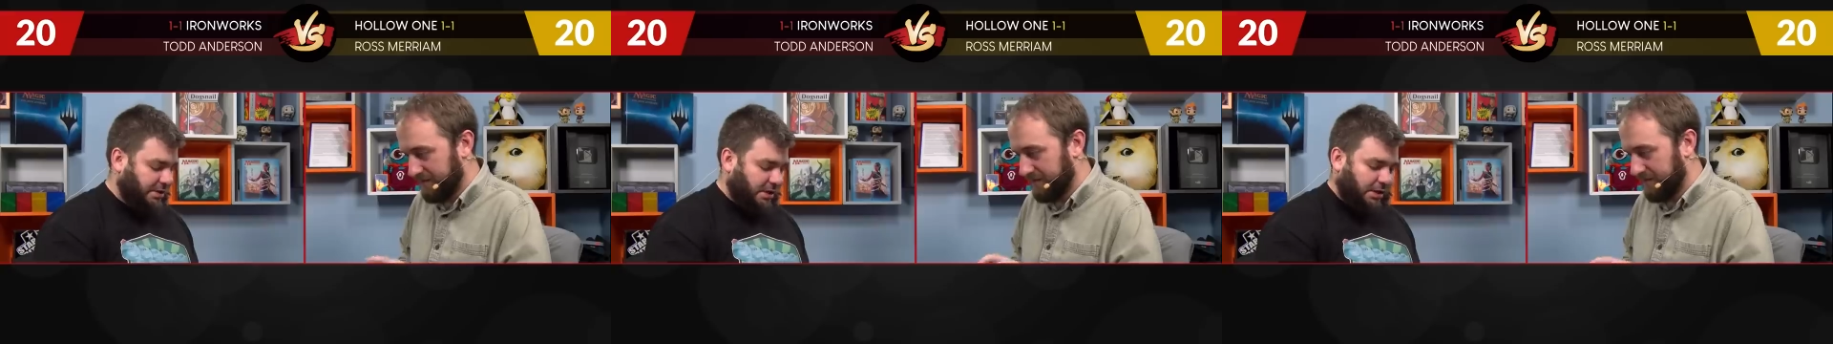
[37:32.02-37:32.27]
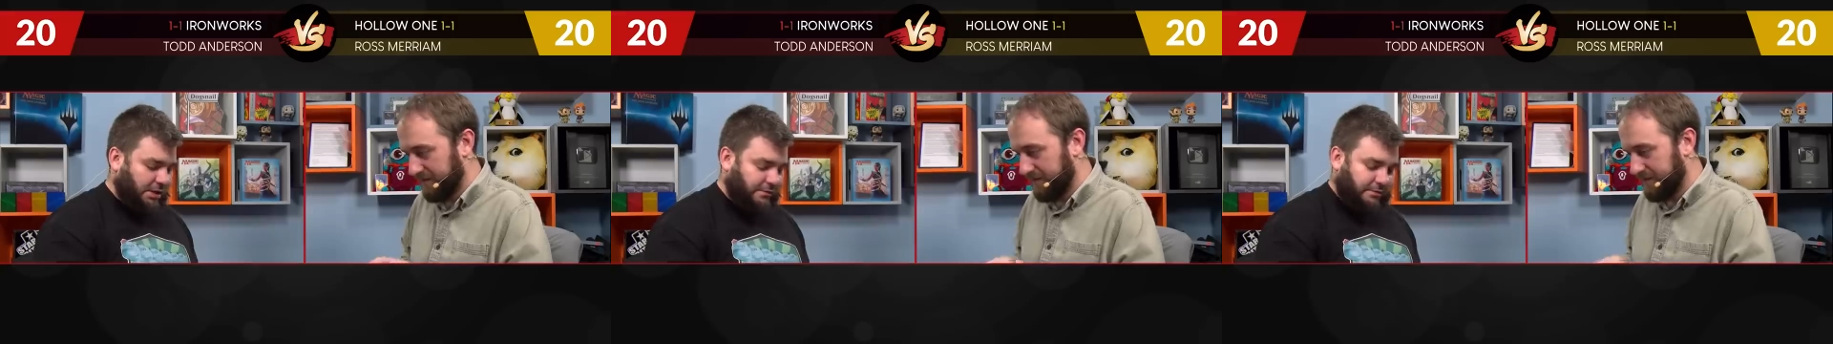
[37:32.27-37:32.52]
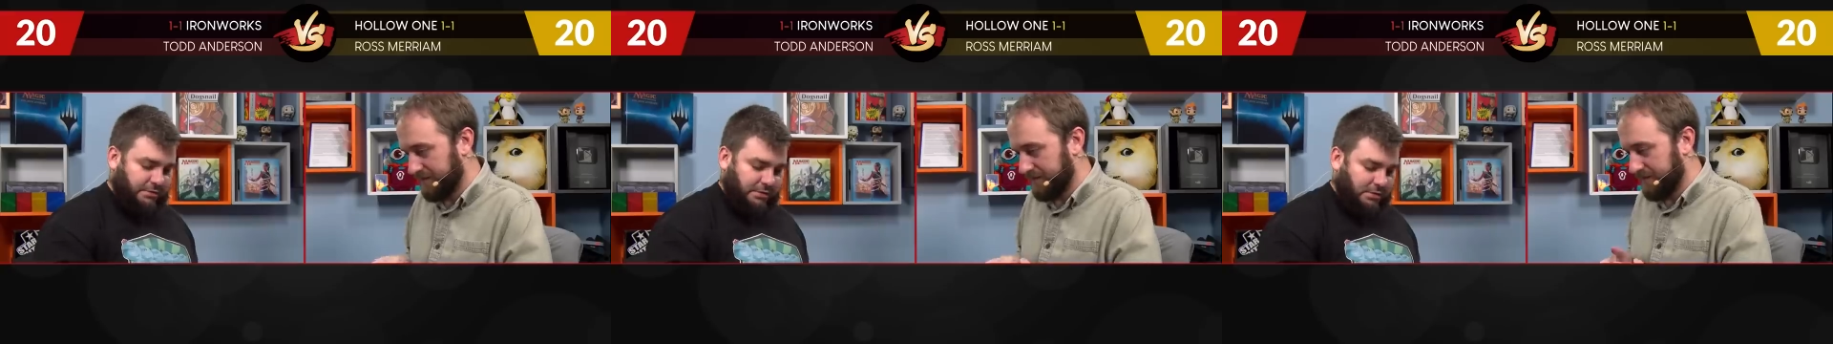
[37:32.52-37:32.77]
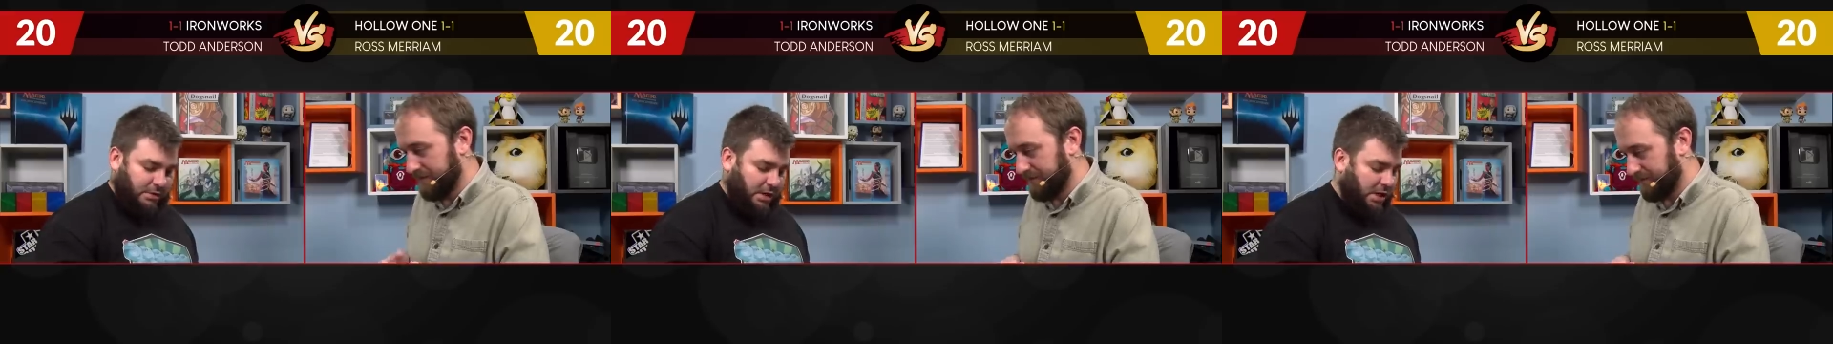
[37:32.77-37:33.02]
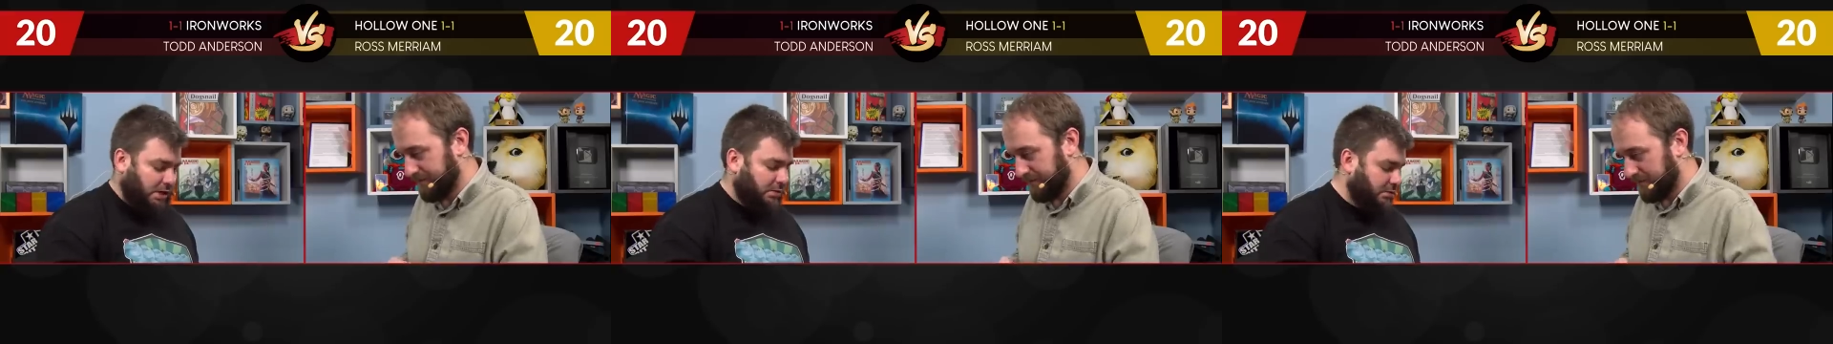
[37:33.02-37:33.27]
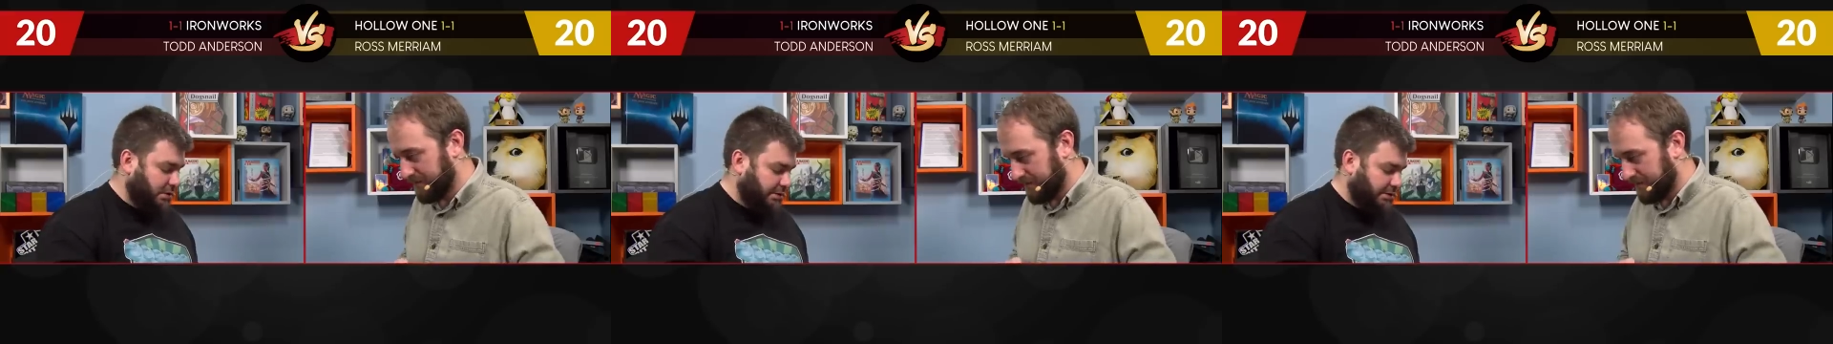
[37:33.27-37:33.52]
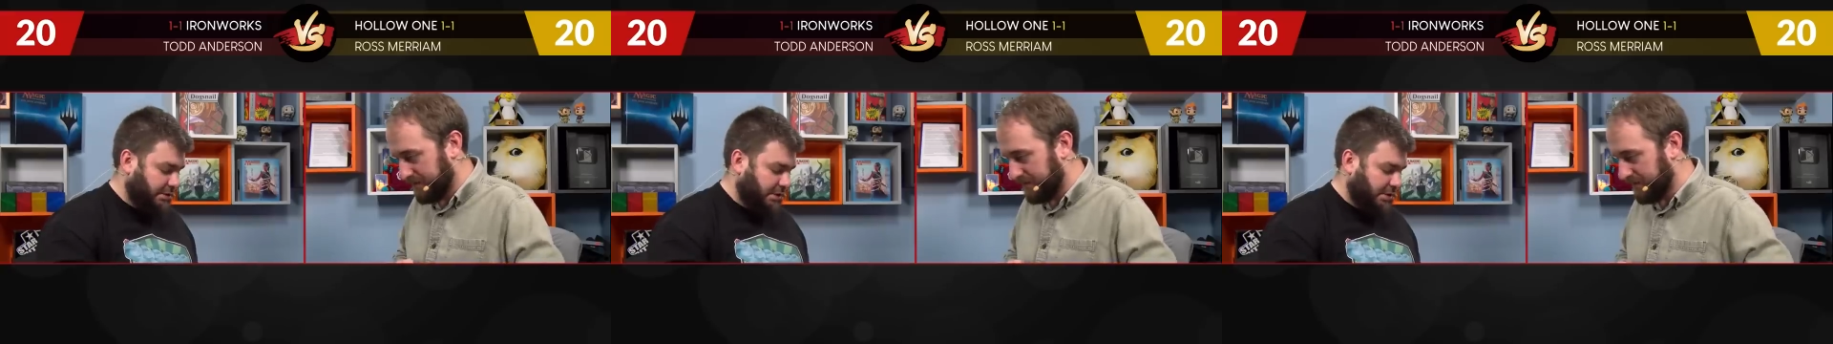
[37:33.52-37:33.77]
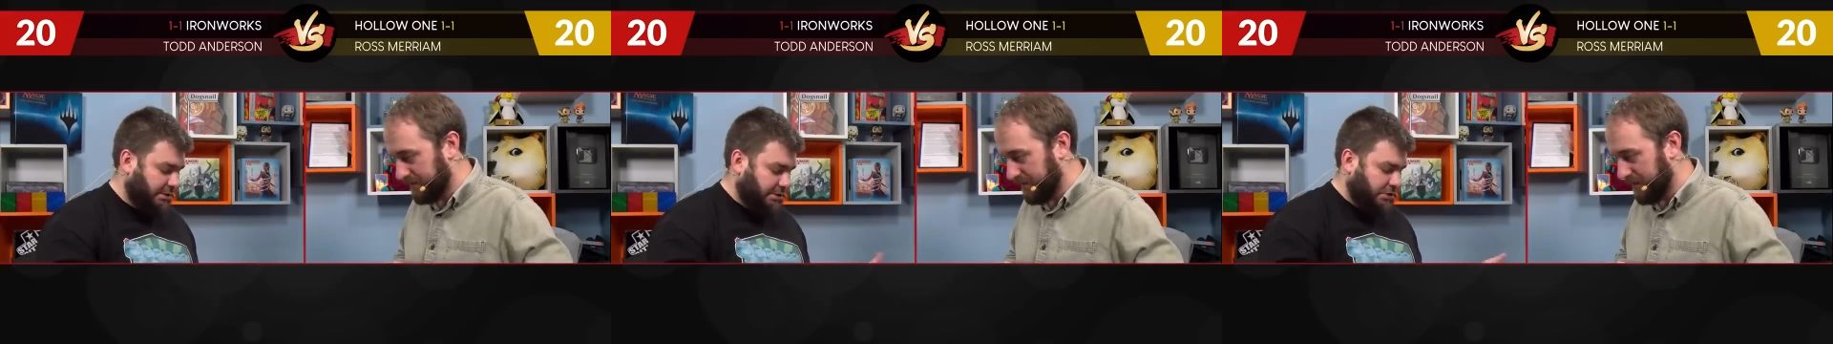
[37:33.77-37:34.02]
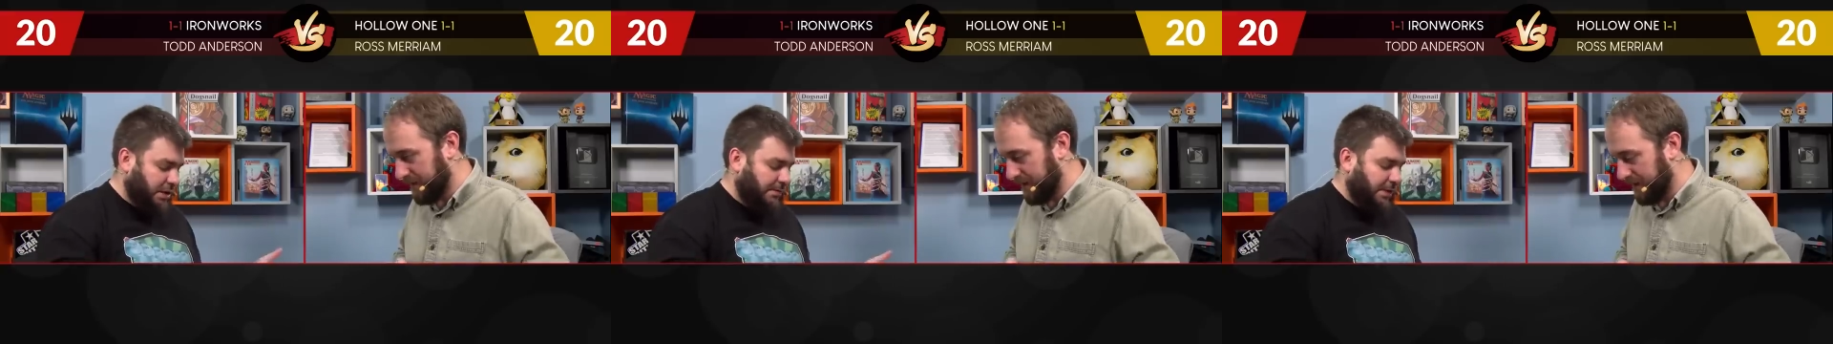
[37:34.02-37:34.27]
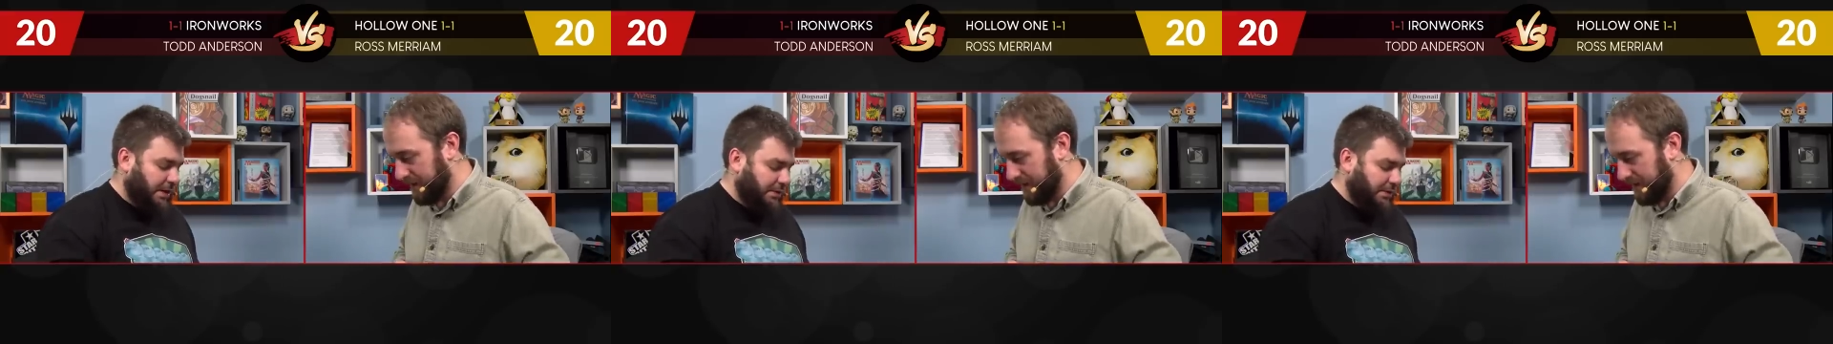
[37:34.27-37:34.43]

Speaker 1: of Ironworks. Do you keep a hand